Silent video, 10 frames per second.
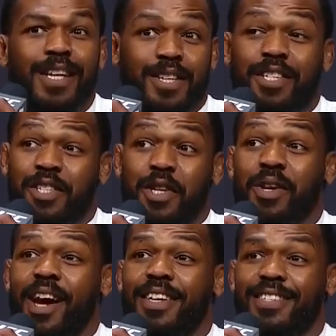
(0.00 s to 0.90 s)
It's good to see
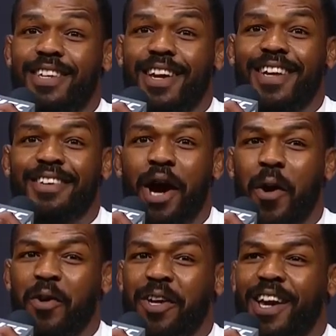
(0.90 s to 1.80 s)
you guys today.
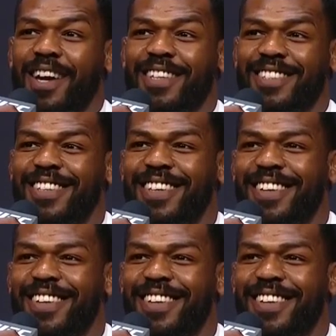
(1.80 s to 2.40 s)
How are you guys?